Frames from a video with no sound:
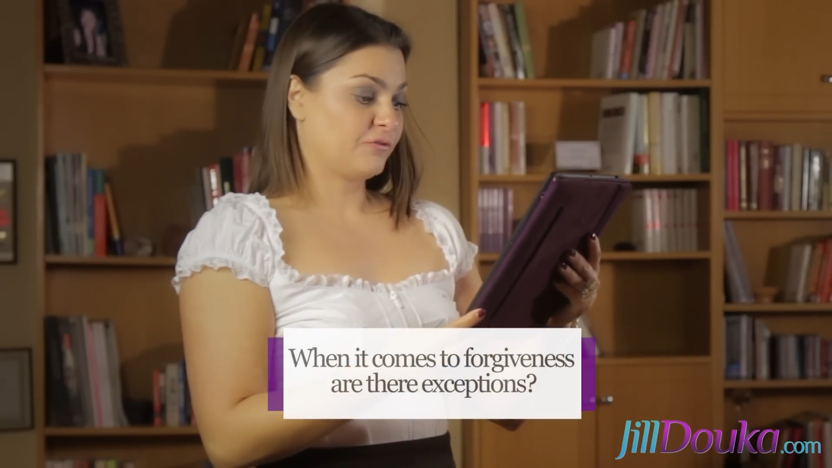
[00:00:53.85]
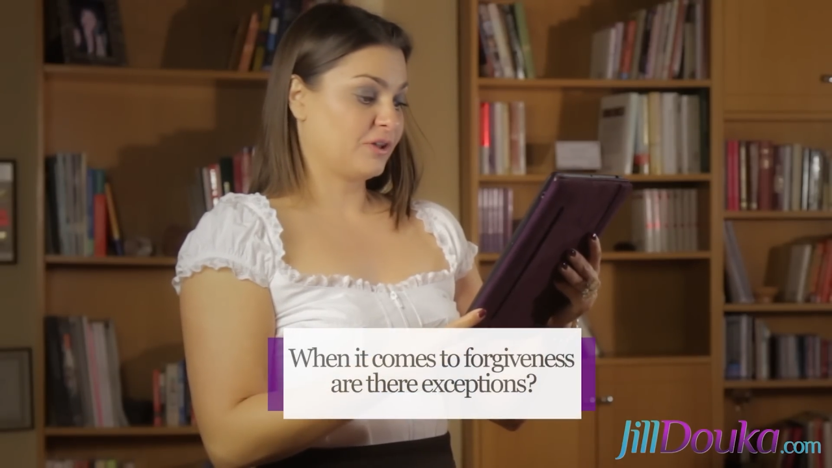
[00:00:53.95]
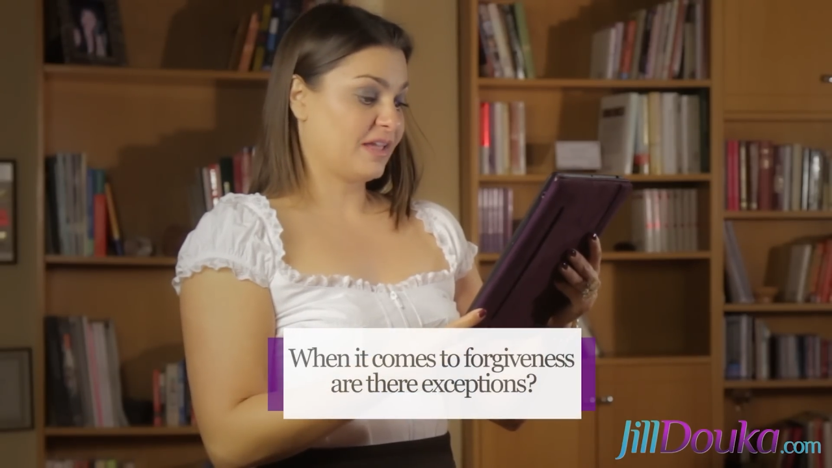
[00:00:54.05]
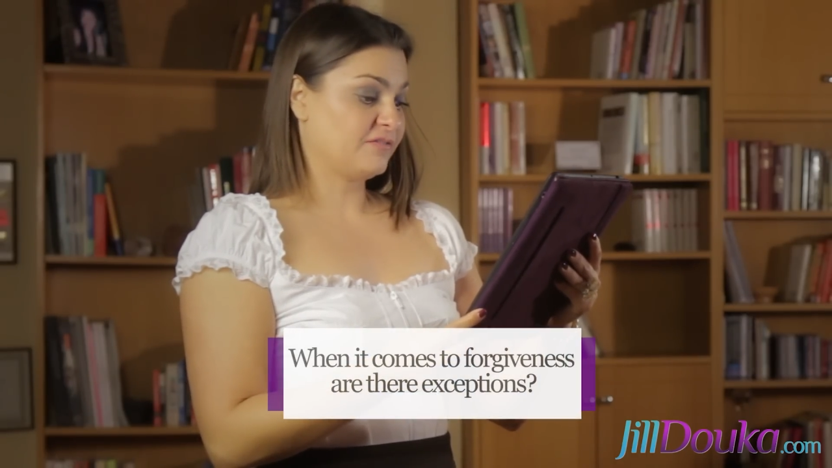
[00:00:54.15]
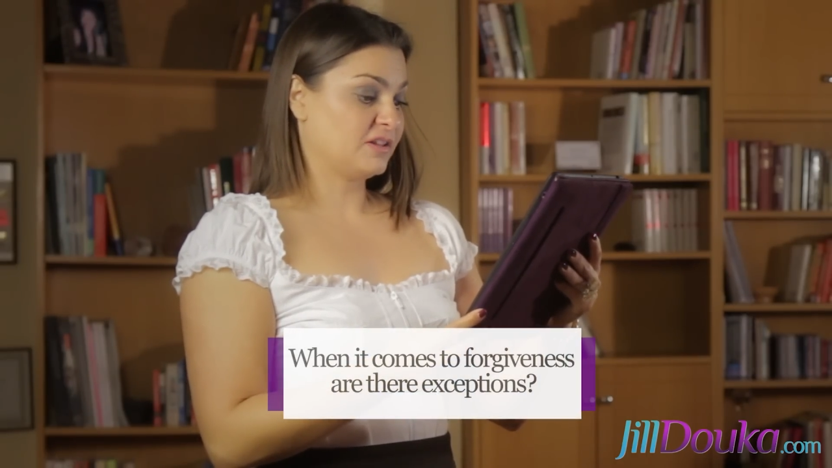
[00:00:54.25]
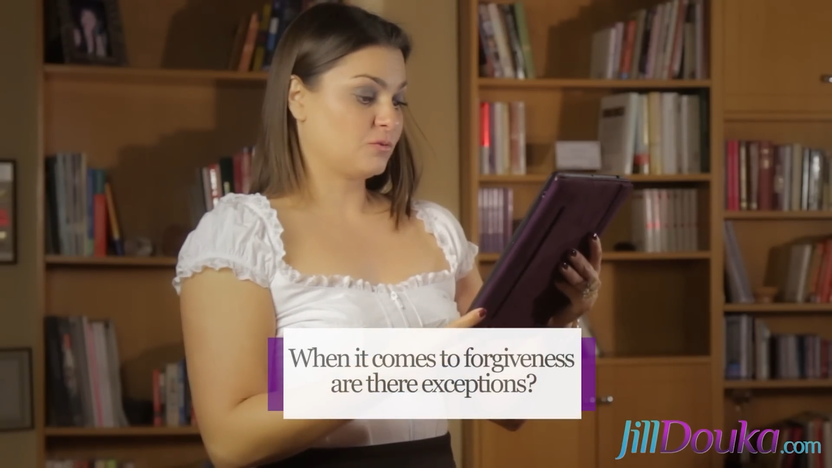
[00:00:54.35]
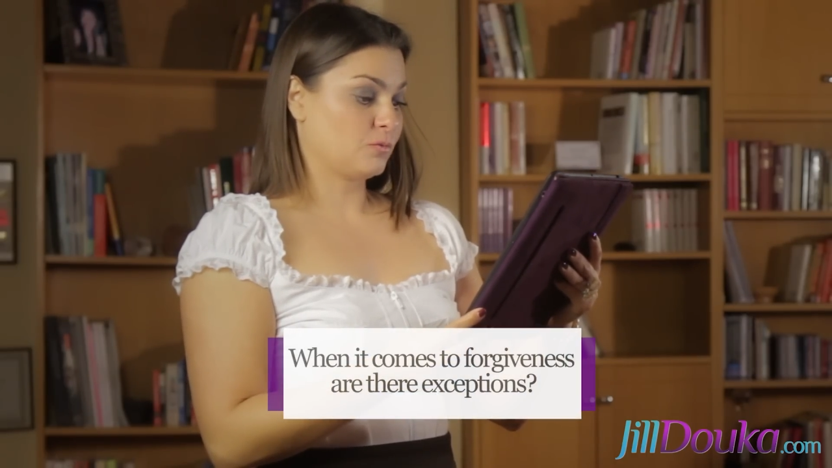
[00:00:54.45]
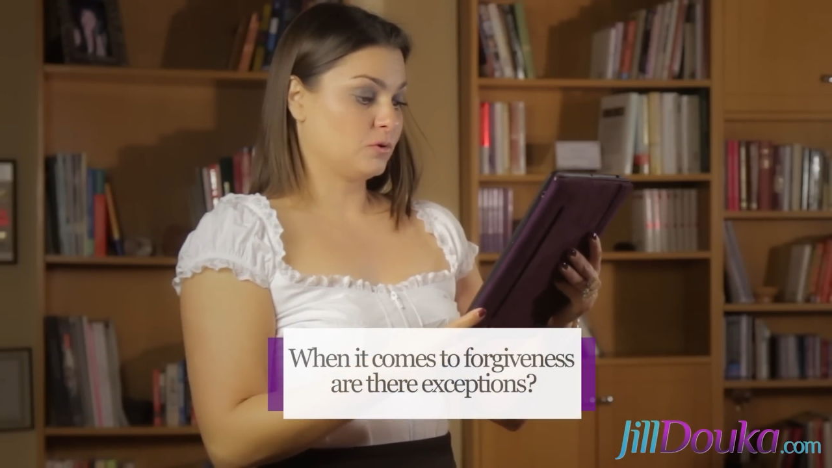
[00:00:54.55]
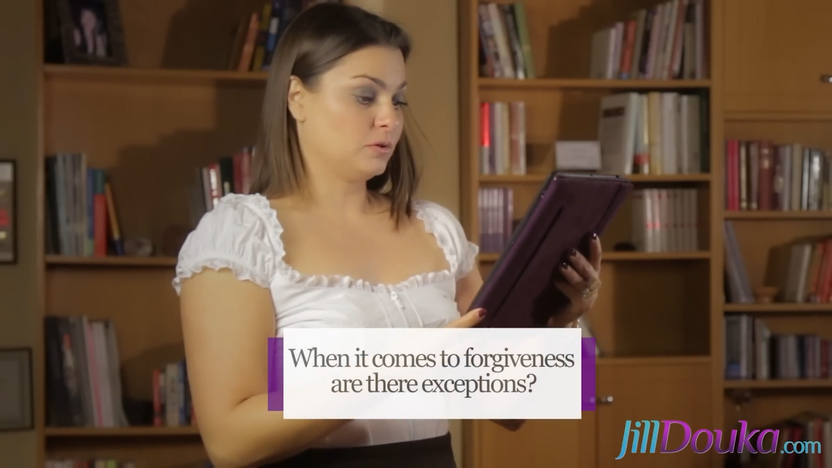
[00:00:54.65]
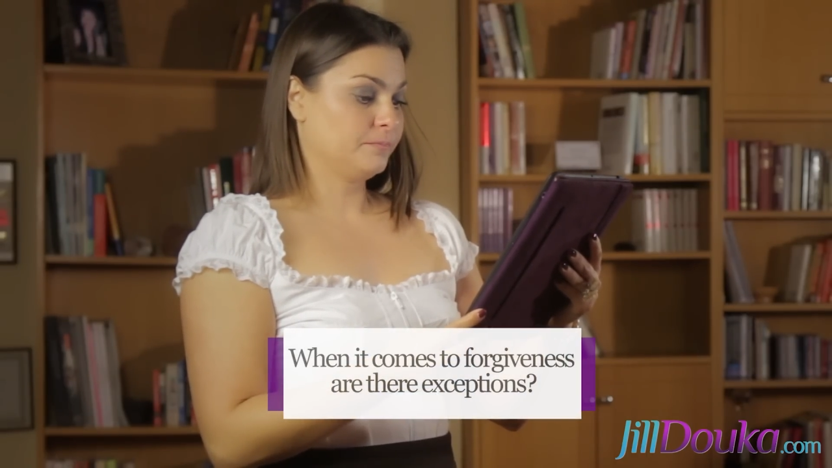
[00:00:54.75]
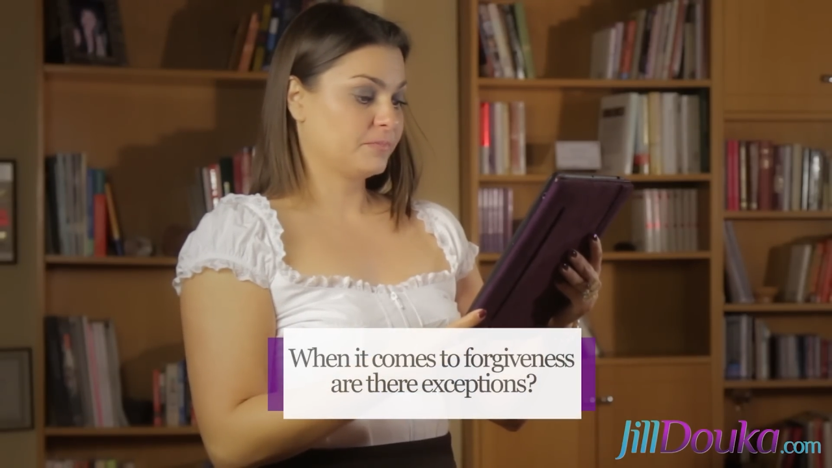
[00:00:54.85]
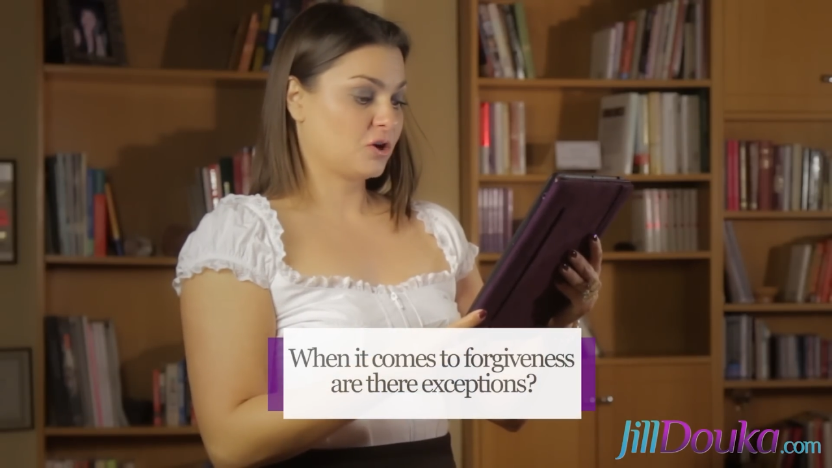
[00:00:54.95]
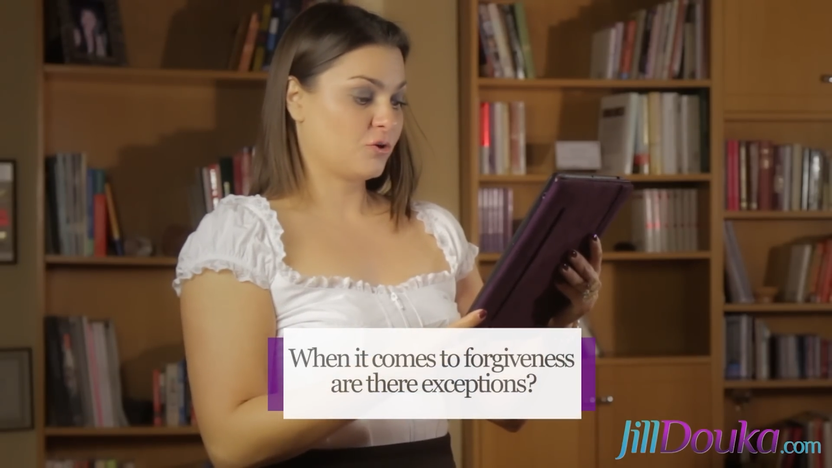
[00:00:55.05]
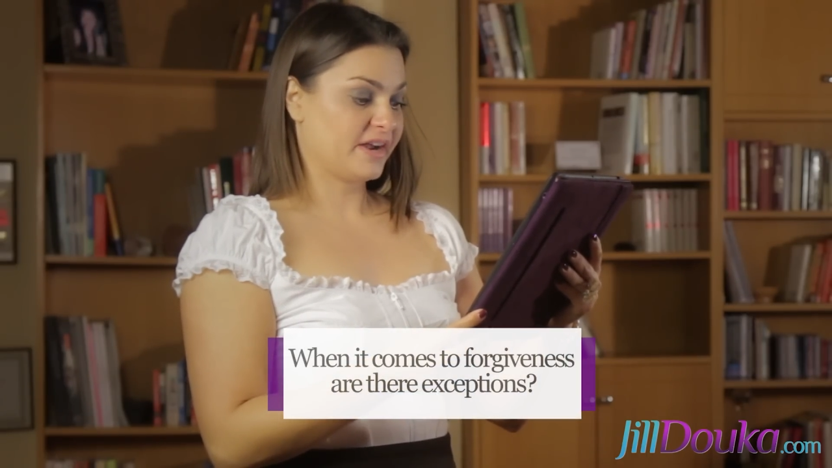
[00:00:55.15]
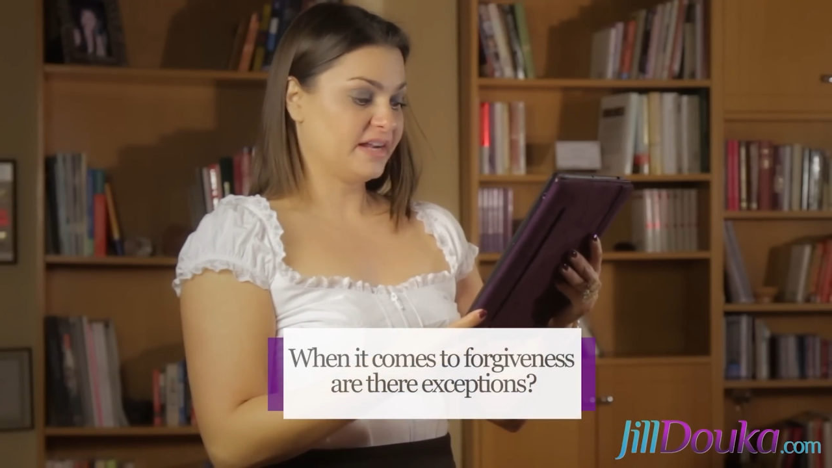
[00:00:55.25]
forgiveness rule,
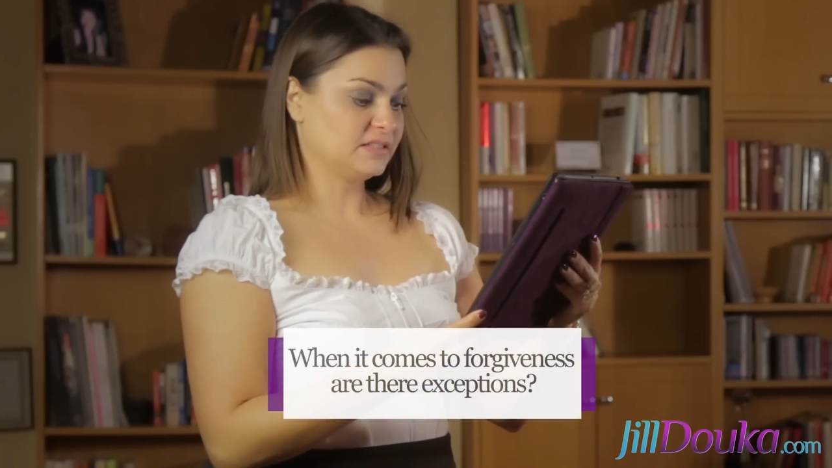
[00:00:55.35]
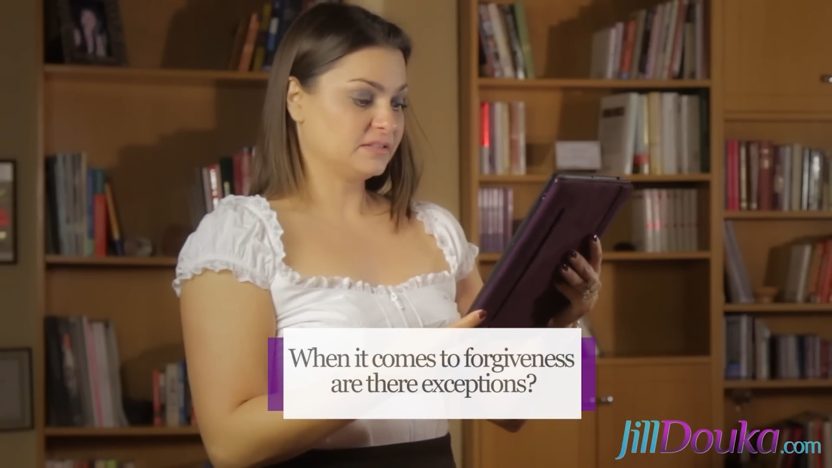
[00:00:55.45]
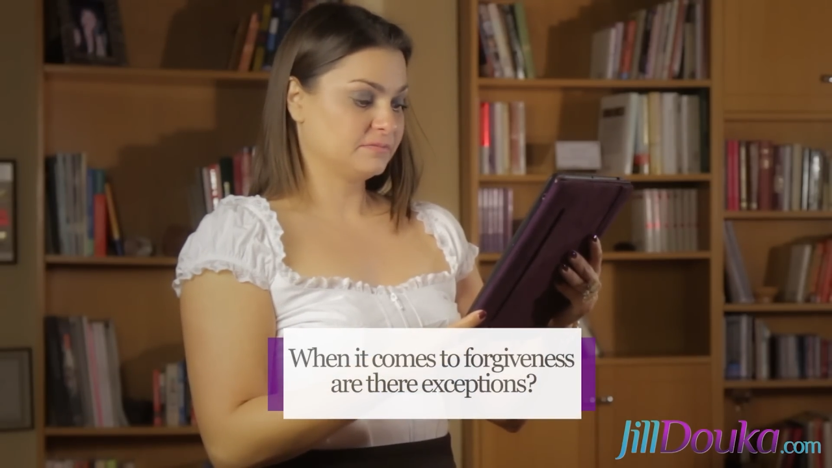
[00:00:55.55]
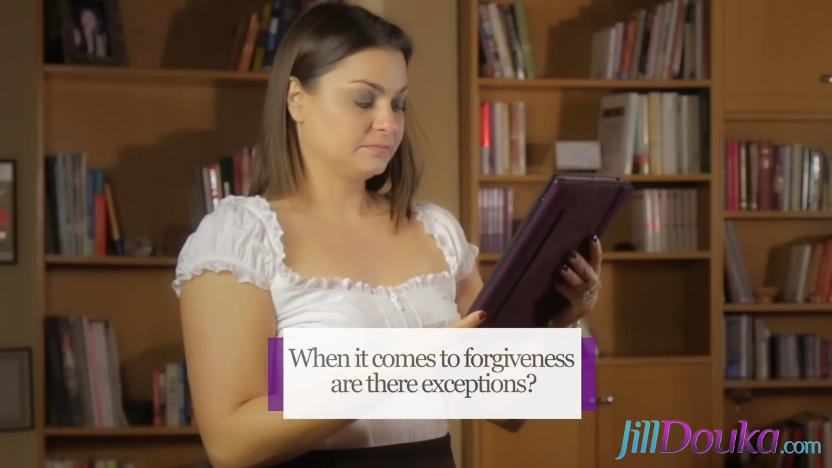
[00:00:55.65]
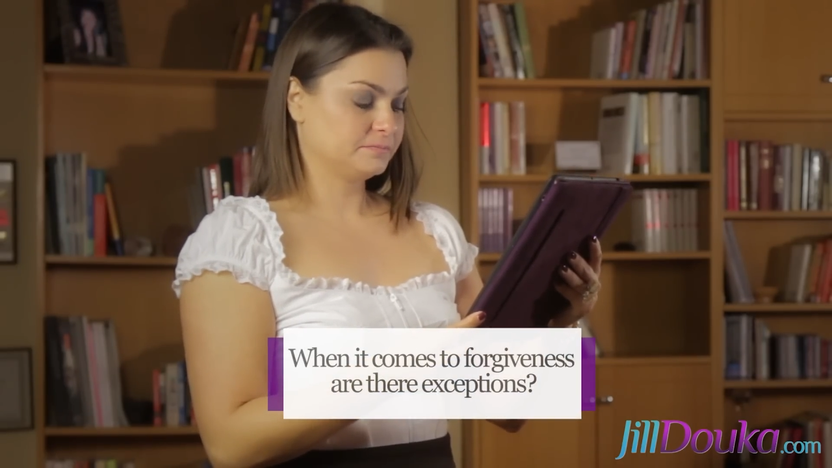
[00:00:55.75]
correct?